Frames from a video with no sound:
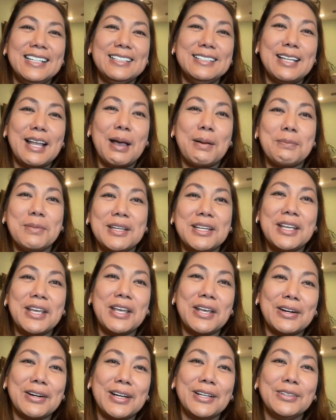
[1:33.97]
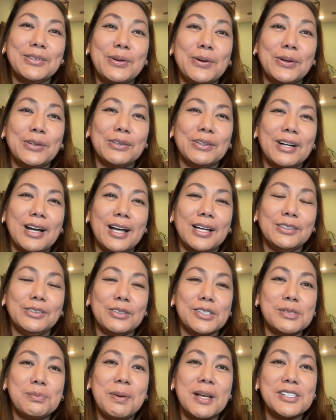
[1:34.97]
namin here in
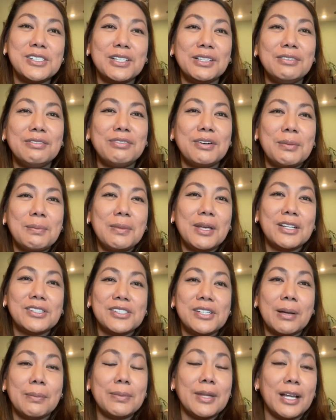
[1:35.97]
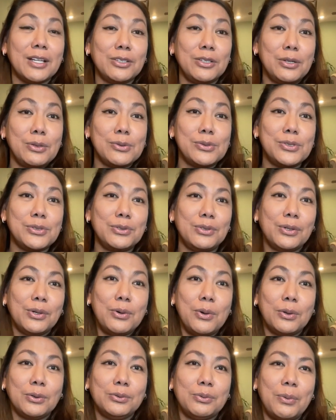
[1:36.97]
Colorado, especially for me because I'm not used to the
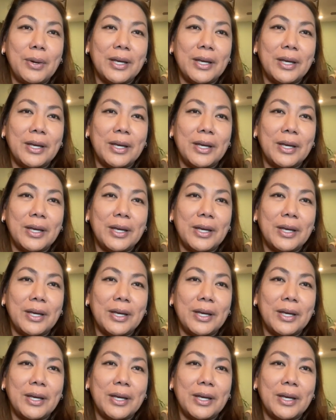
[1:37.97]
cold